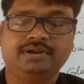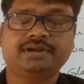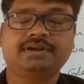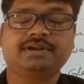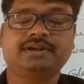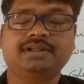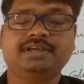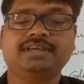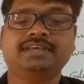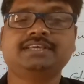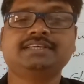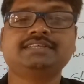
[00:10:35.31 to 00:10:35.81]

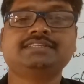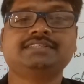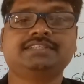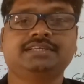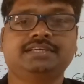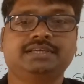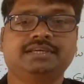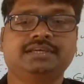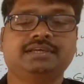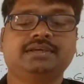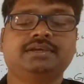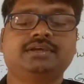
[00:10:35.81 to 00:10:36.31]
little
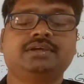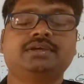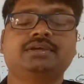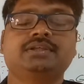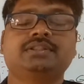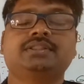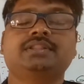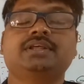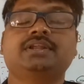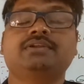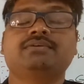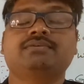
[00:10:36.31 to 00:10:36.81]
easy.
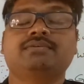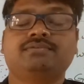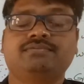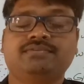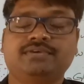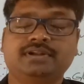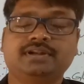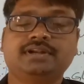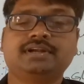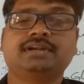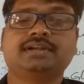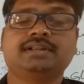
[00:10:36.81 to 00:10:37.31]
Then you will
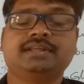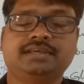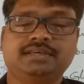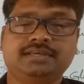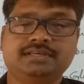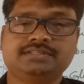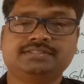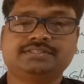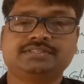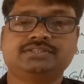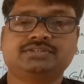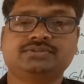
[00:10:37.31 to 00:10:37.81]
feel little
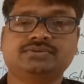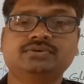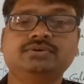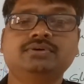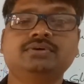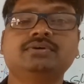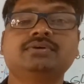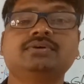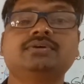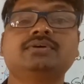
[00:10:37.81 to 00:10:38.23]
easy to